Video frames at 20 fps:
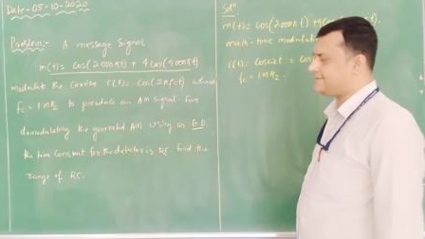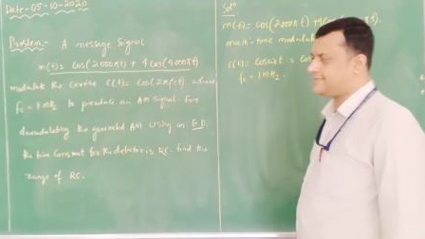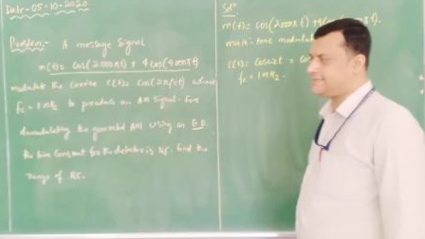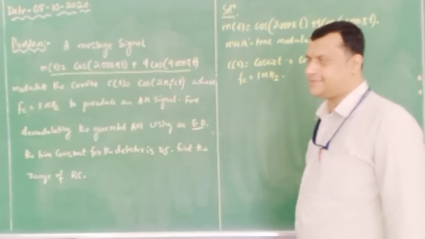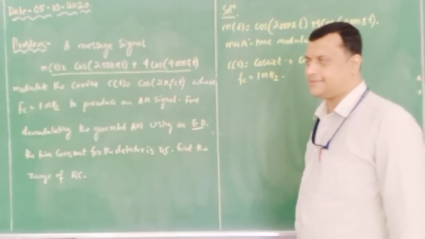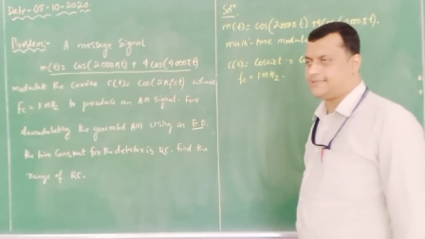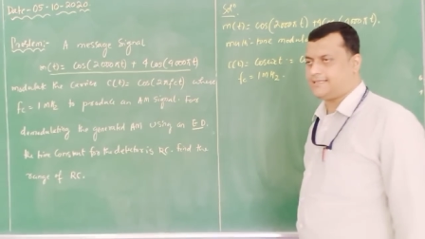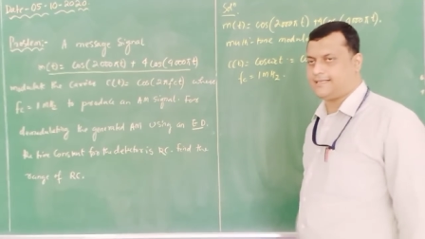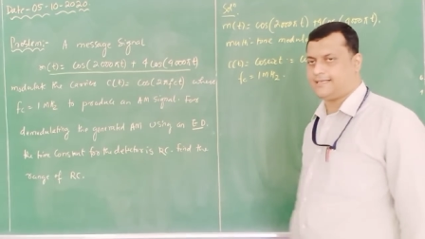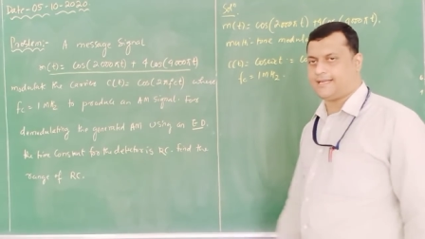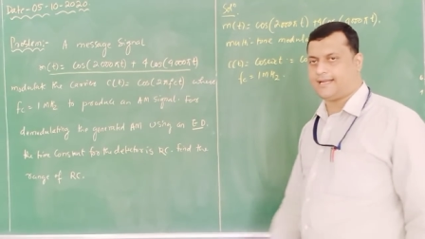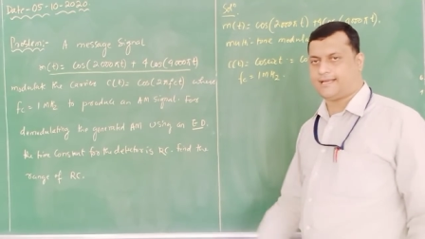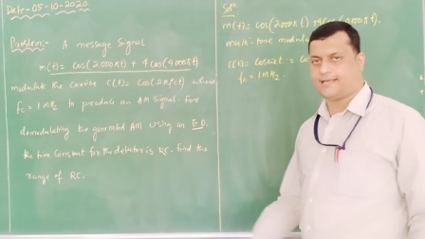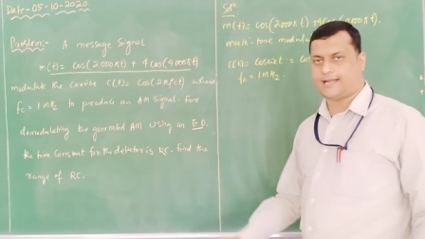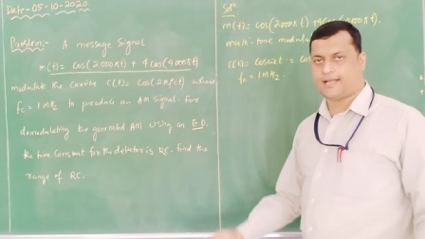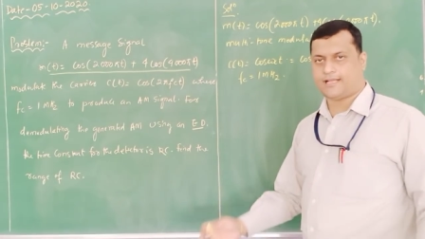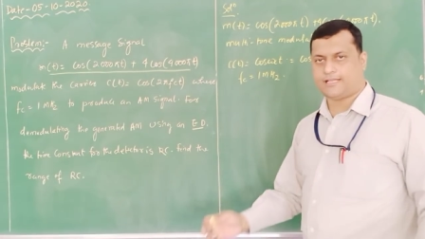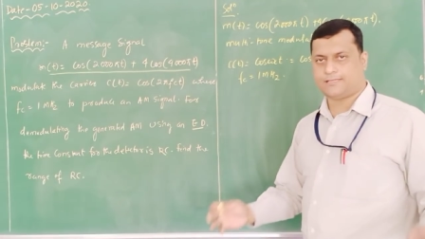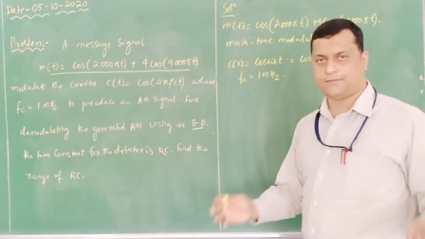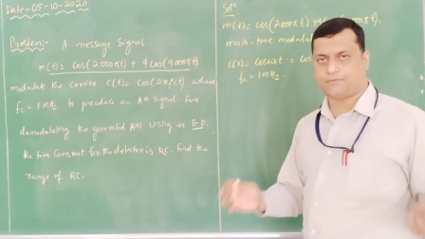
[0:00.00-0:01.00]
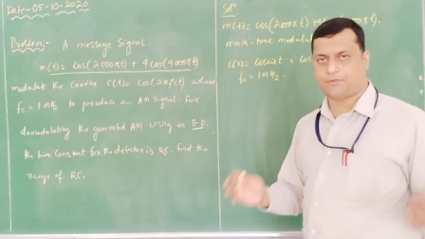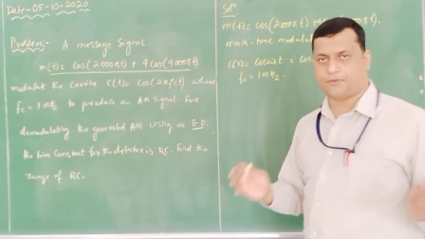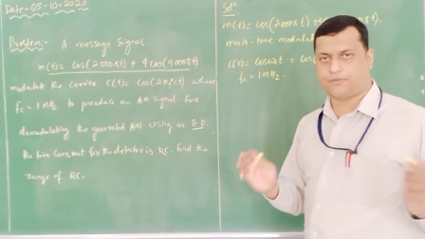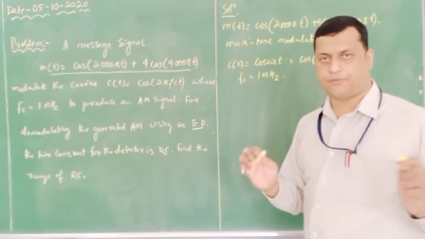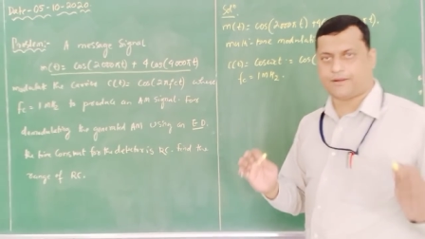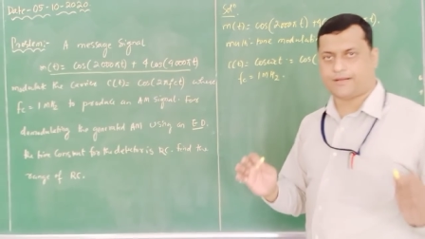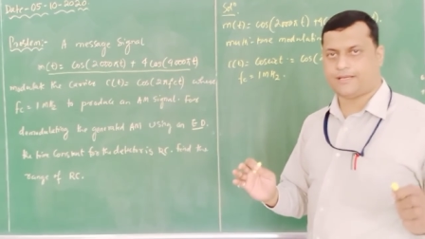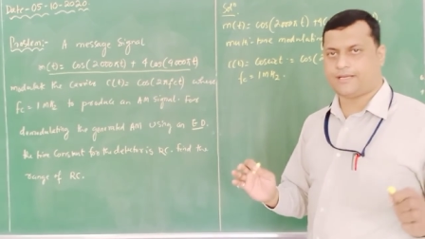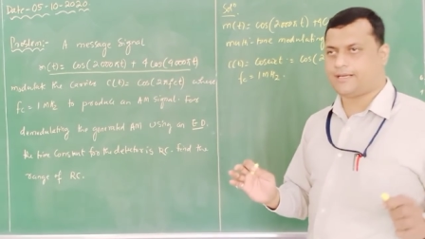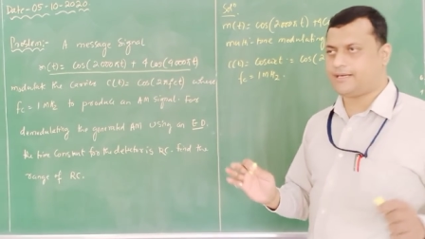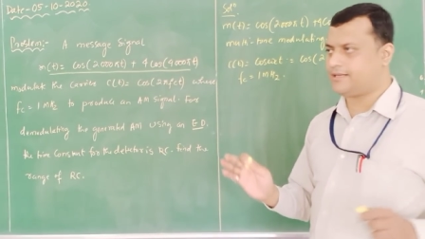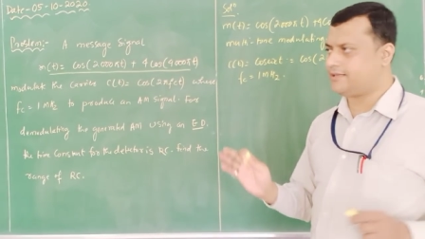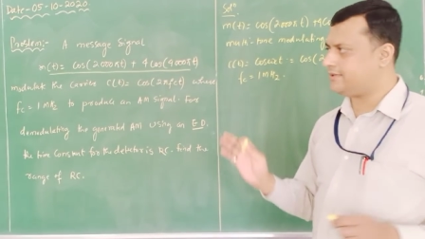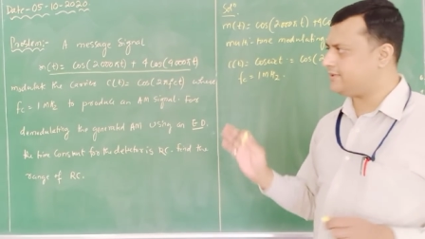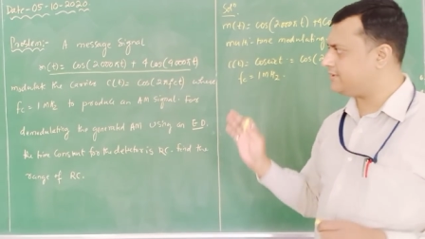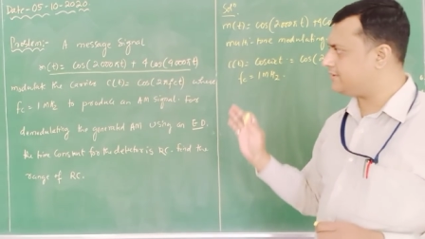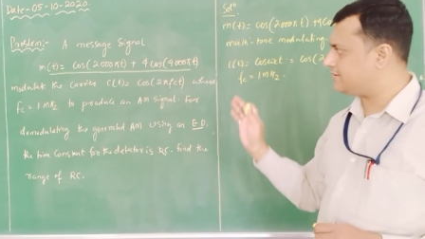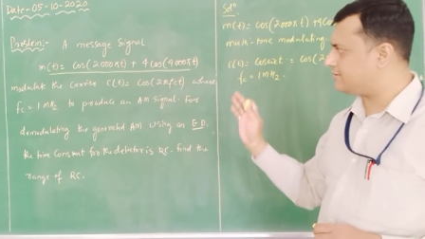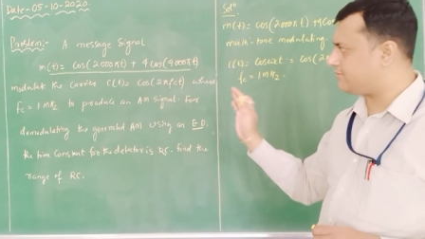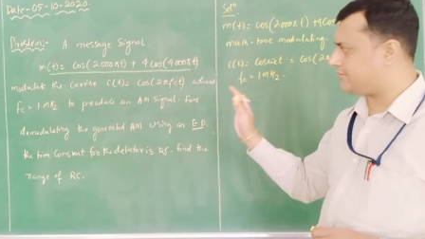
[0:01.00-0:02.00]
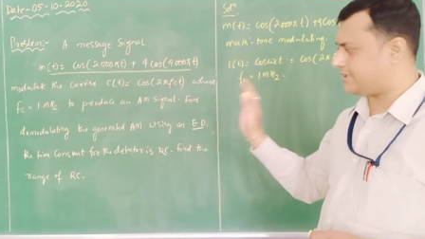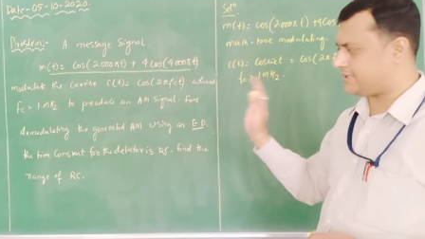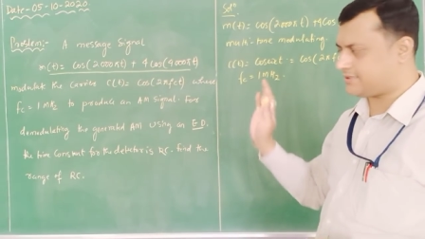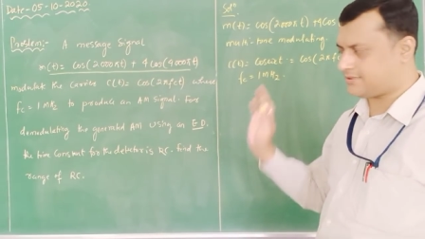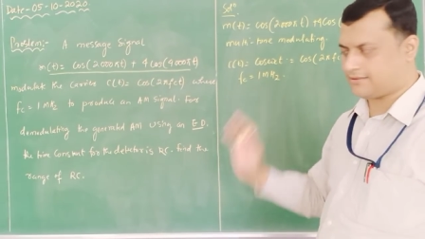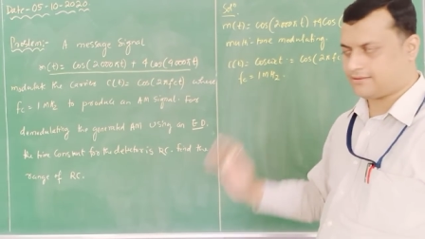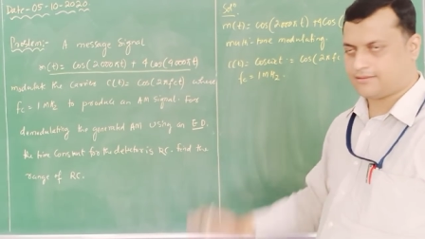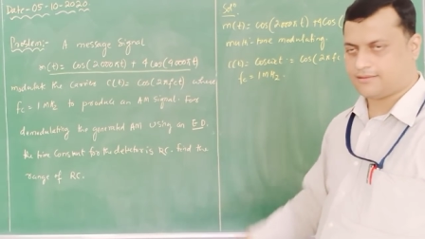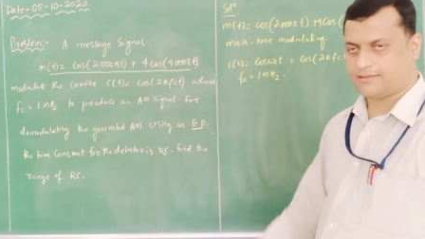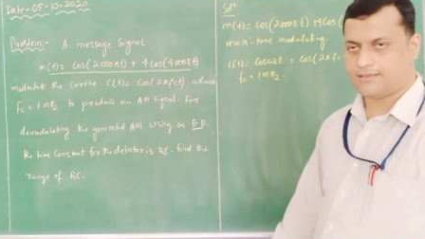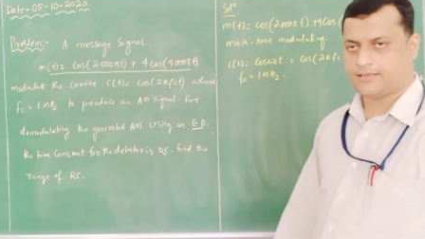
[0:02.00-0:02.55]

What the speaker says: is the data is provided in this question,